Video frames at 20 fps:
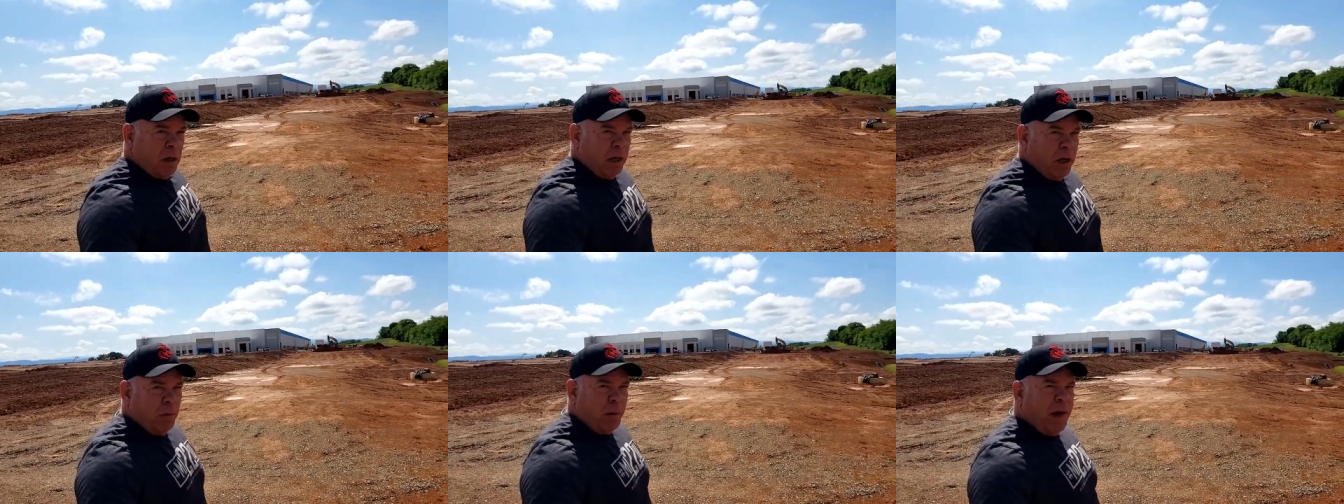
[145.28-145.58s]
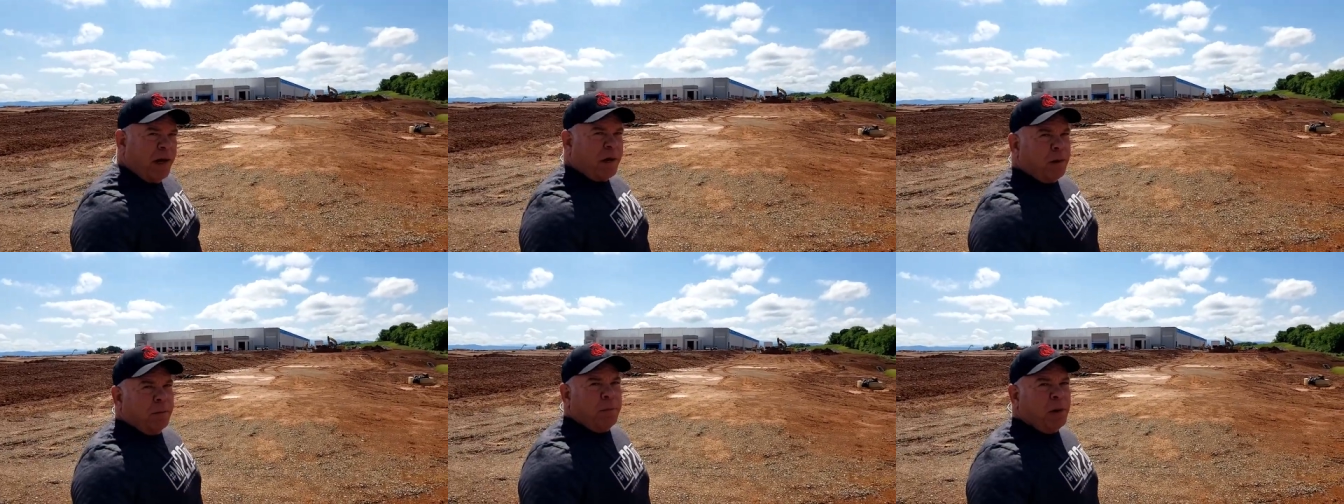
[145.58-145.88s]
They'll
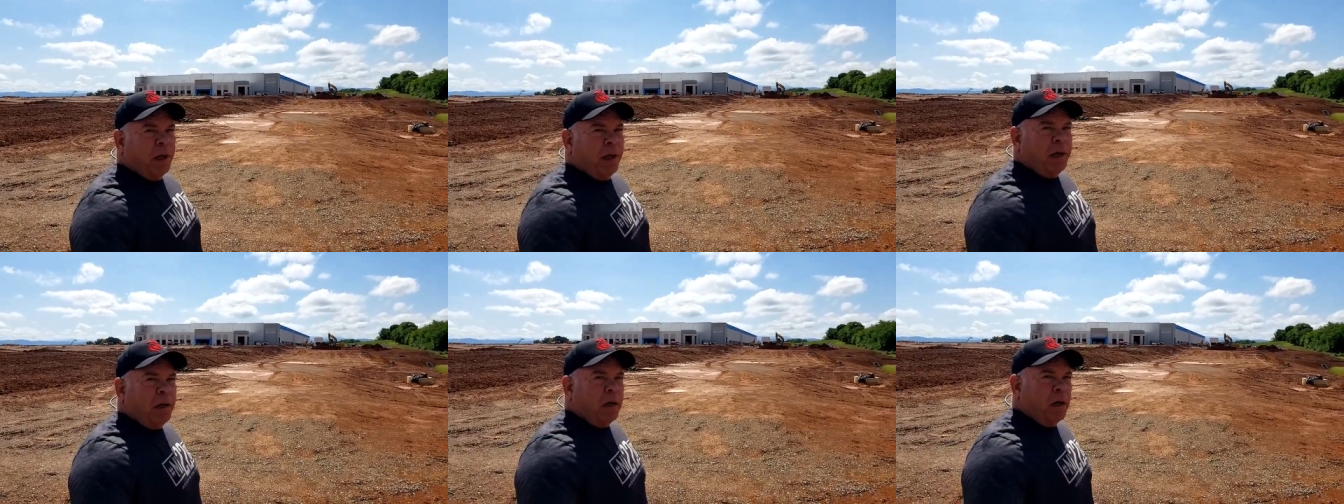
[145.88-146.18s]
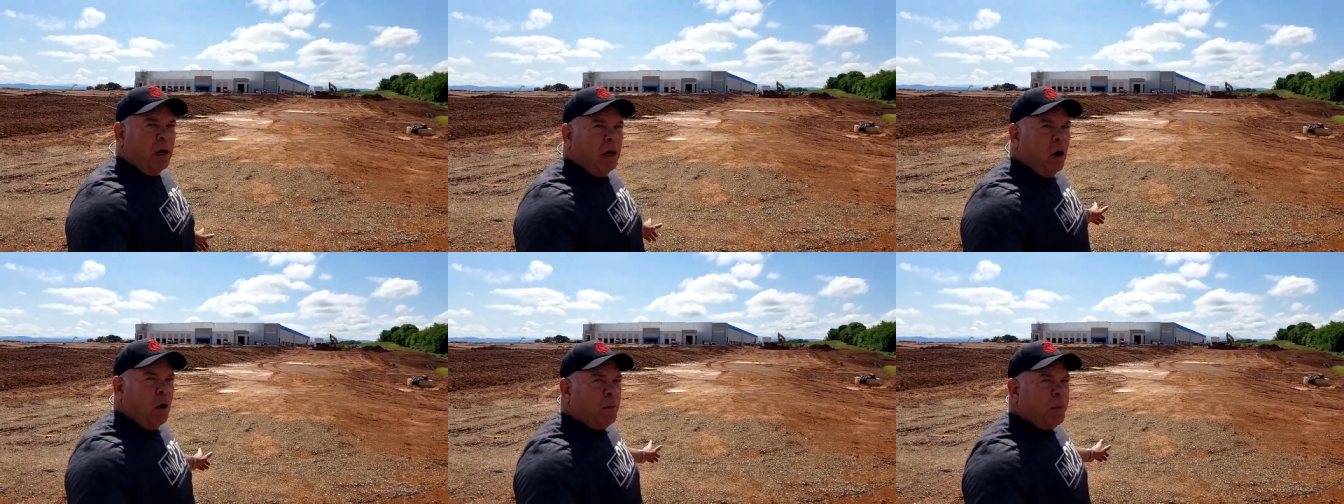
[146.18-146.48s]
be complete
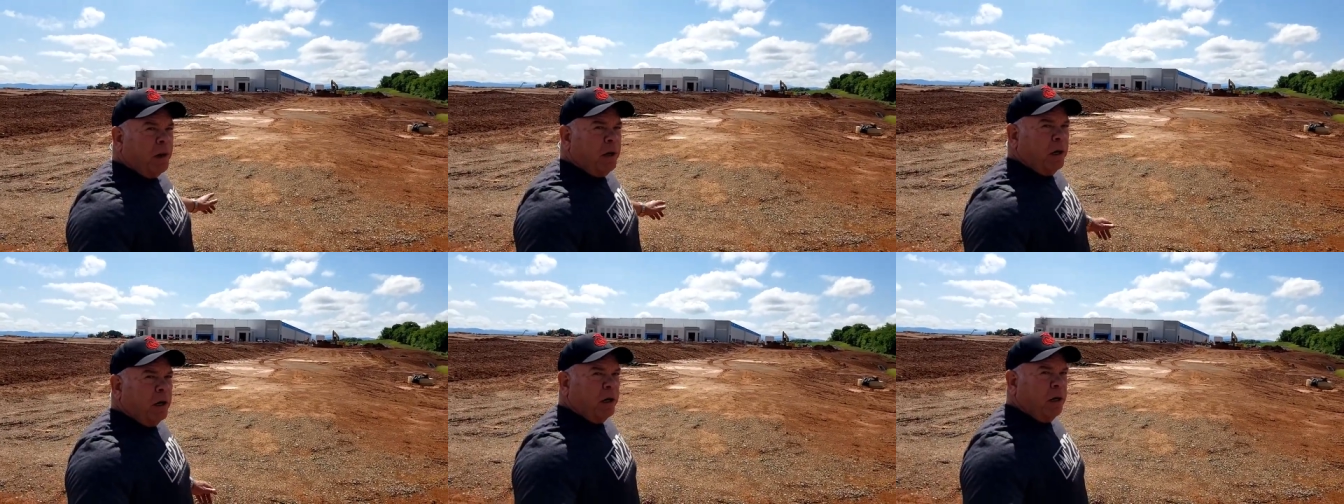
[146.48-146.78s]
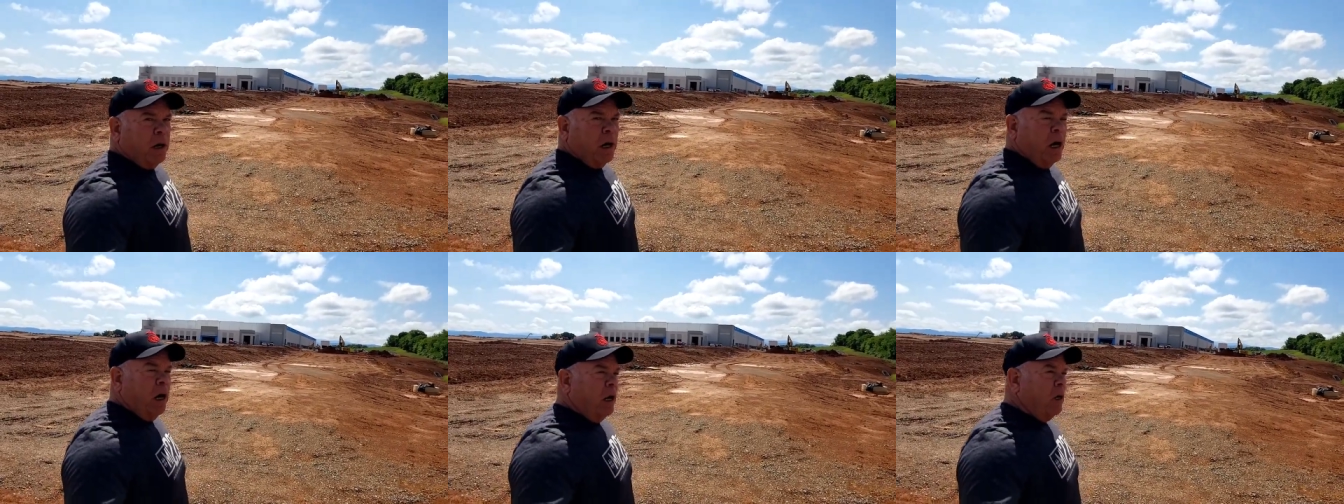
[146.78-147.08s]
and open
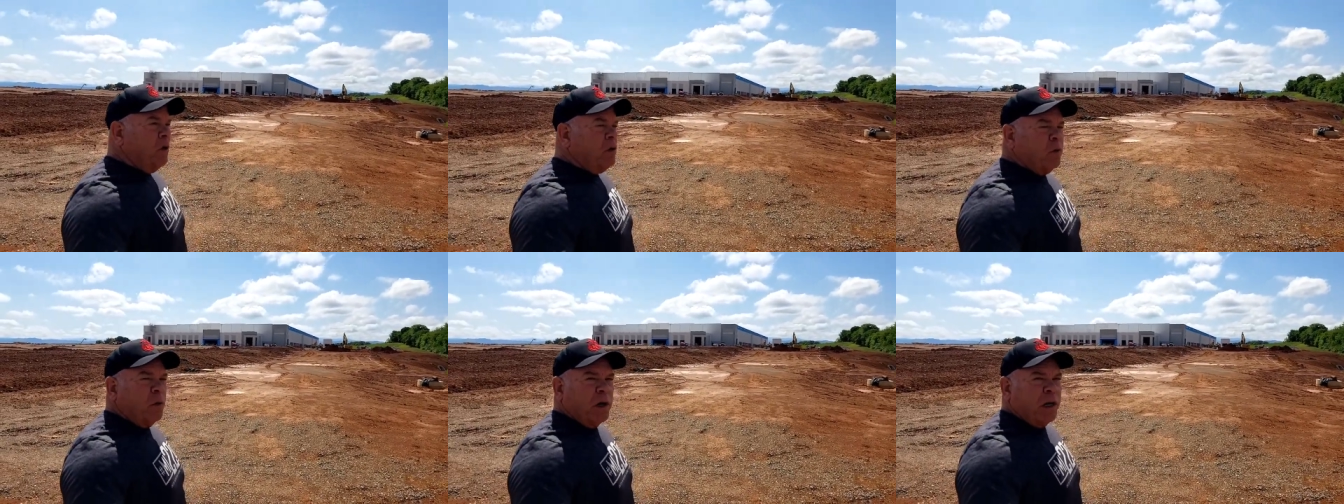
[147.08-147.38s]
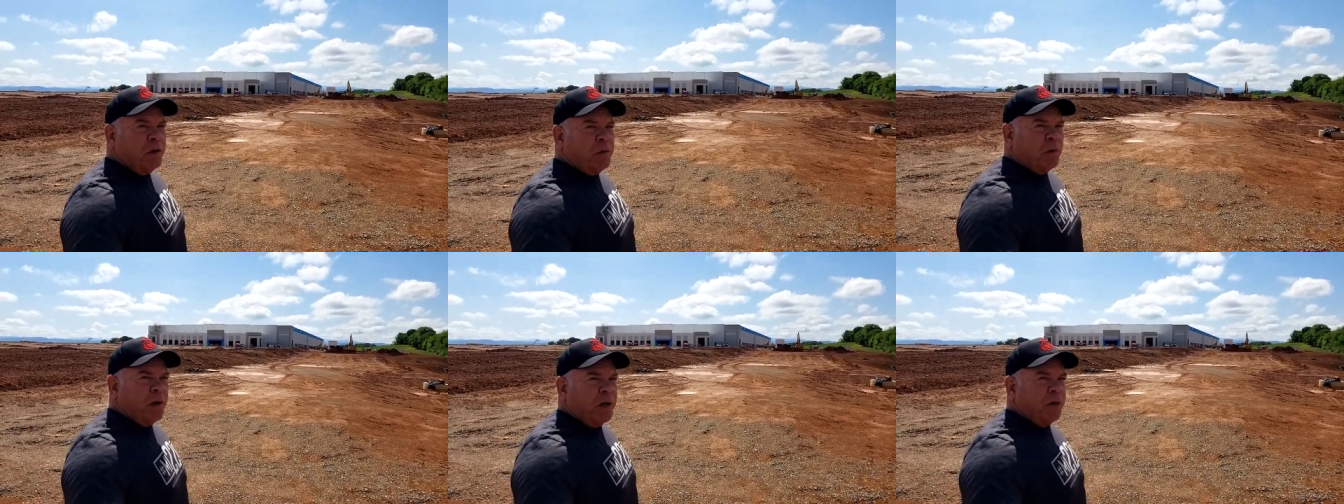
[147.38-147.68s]
in uh,
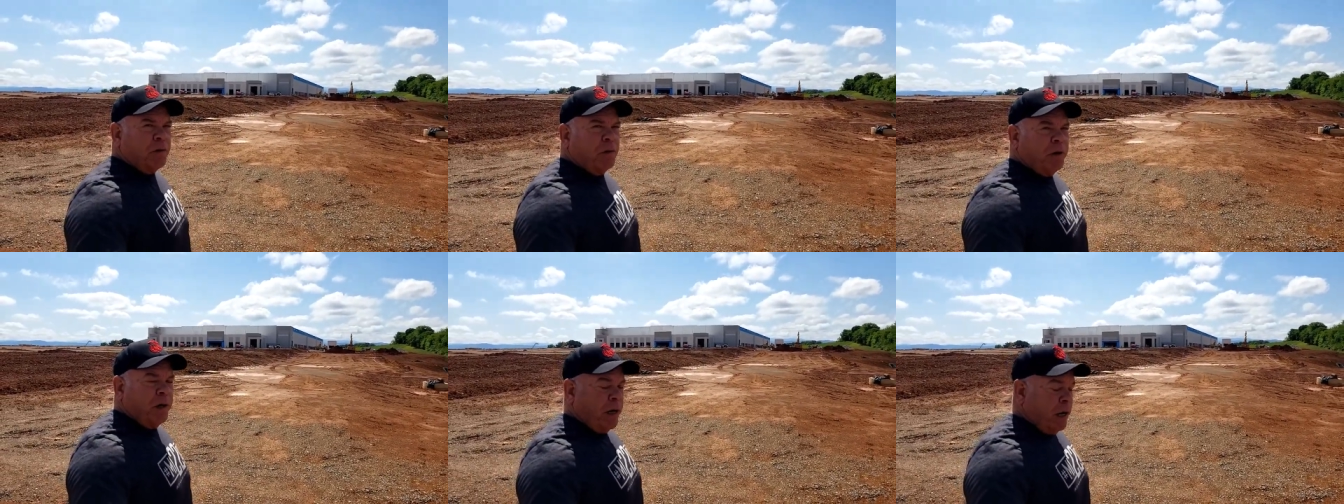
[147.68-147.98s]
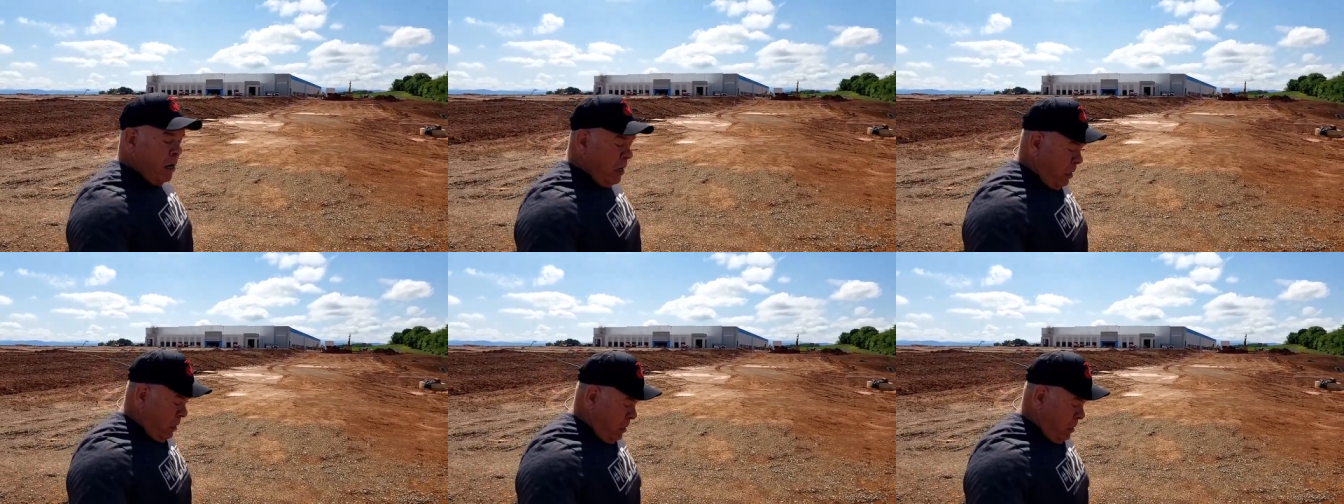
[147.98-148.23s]
2023